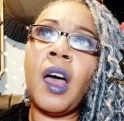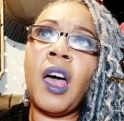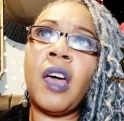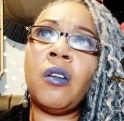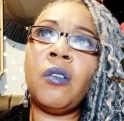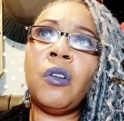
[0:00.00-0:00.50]

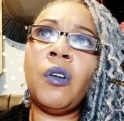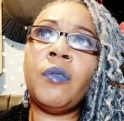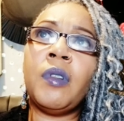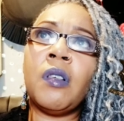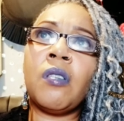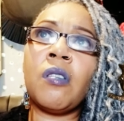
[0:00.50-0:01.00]
I don't know if
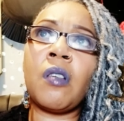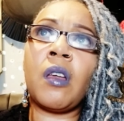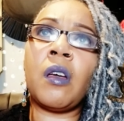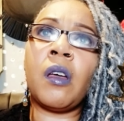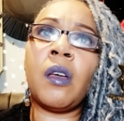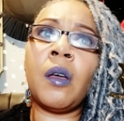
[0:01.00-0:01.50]
this is
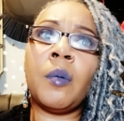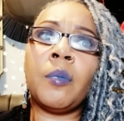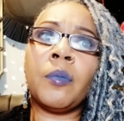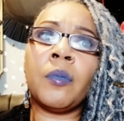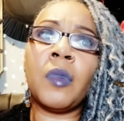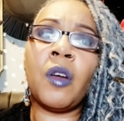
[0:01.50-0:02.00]

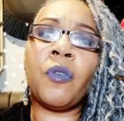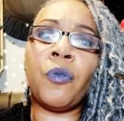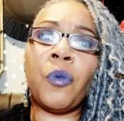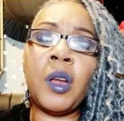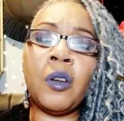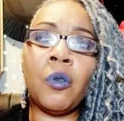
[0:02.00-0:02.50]
a
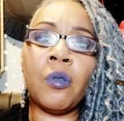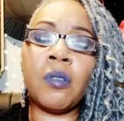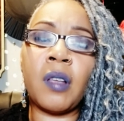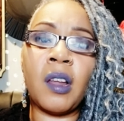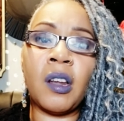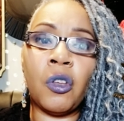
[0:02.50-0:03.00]
friend who's
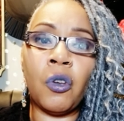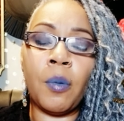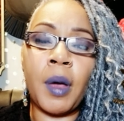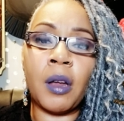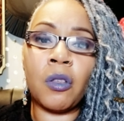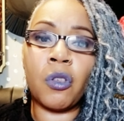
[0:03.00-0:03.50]
telling you
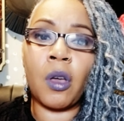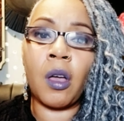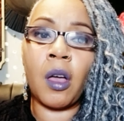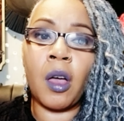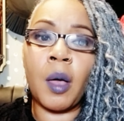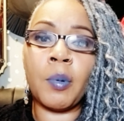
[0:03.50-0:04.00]
about a
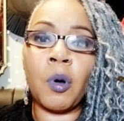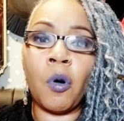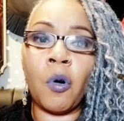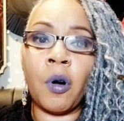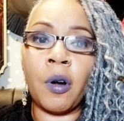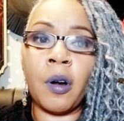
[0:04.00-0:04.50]
job
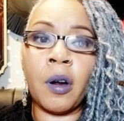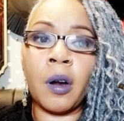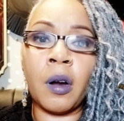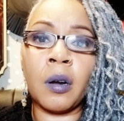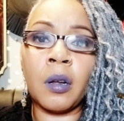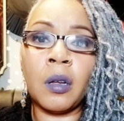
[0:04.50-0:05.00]
or